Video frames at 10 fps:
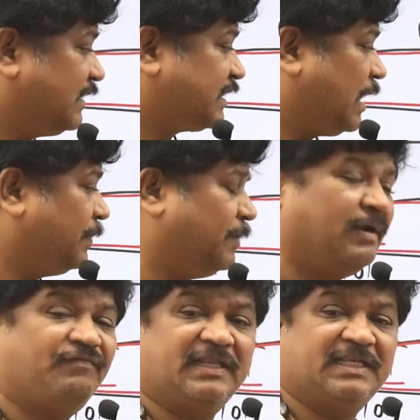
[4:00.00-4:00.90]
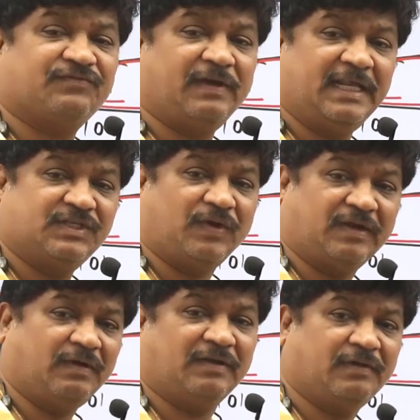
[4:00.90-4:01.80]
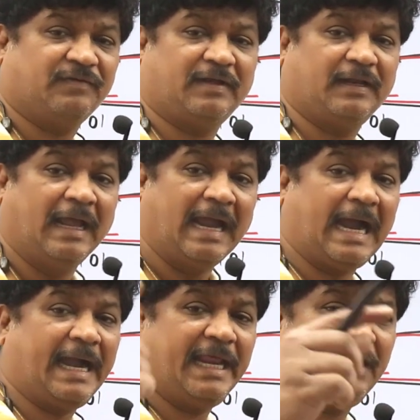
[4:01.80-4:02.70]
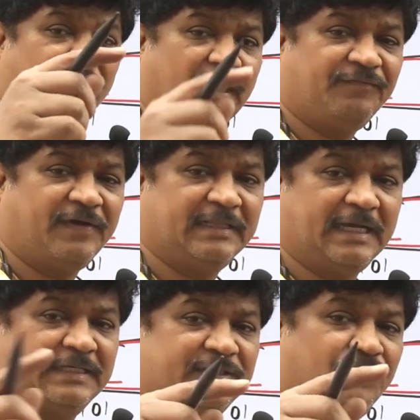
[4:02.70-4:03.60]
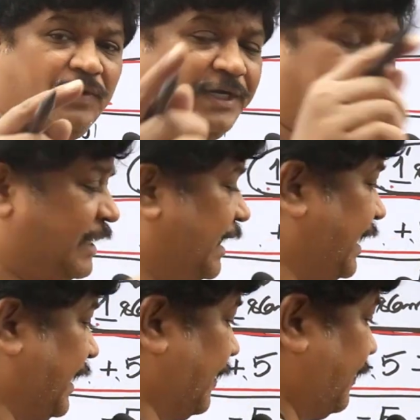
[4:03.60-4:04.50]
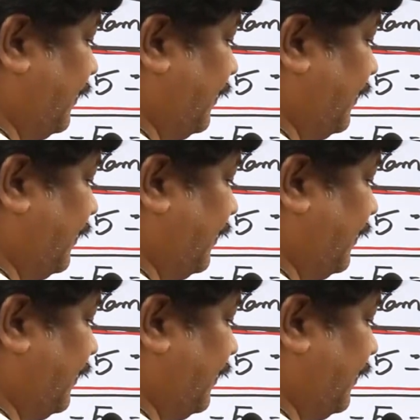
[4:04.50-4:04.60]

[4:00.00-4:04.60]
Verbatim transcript: One's complement for this one is one, one, one, one. Adding one for that, what you are getting?